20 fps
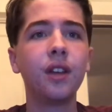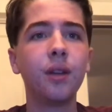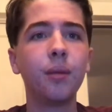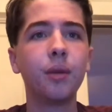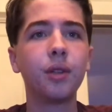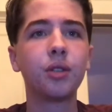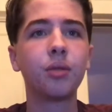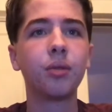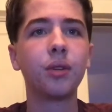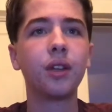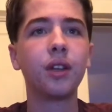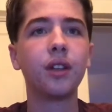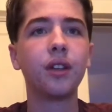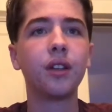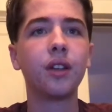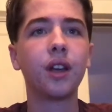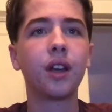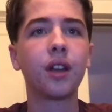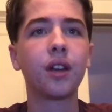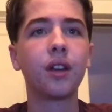between
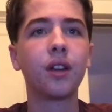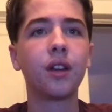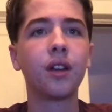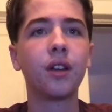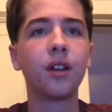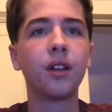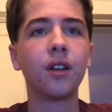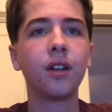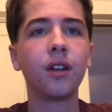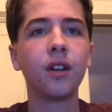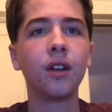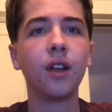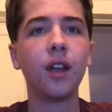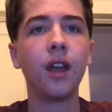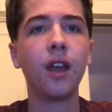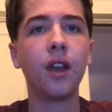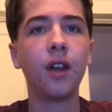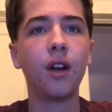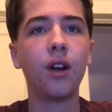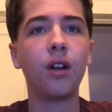Luckner
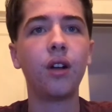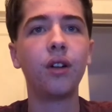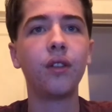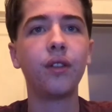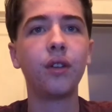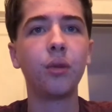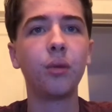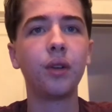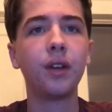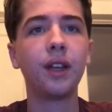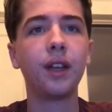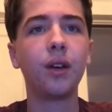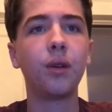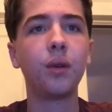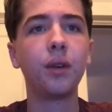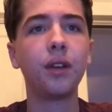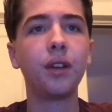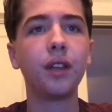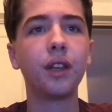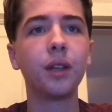and Oliver Wendell
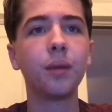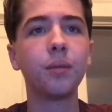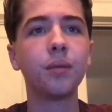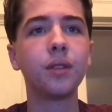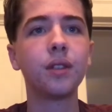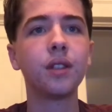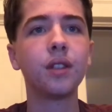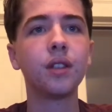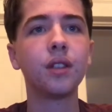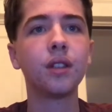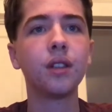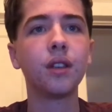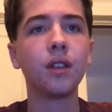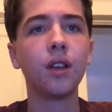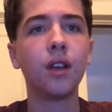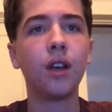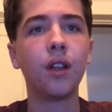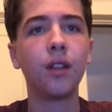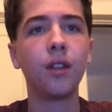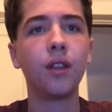Williams
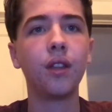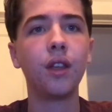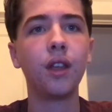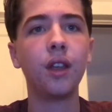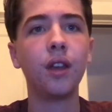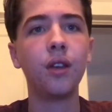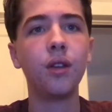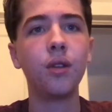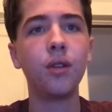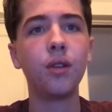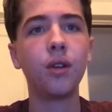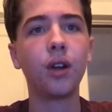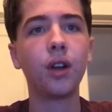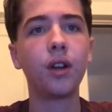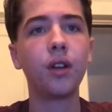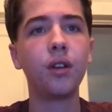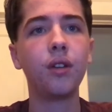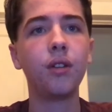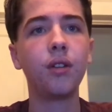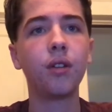in New
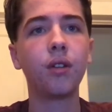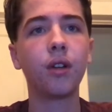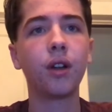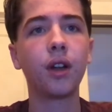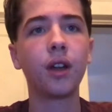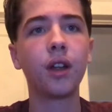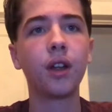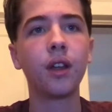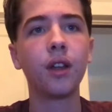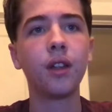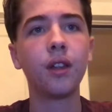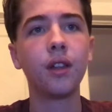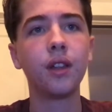York, New York.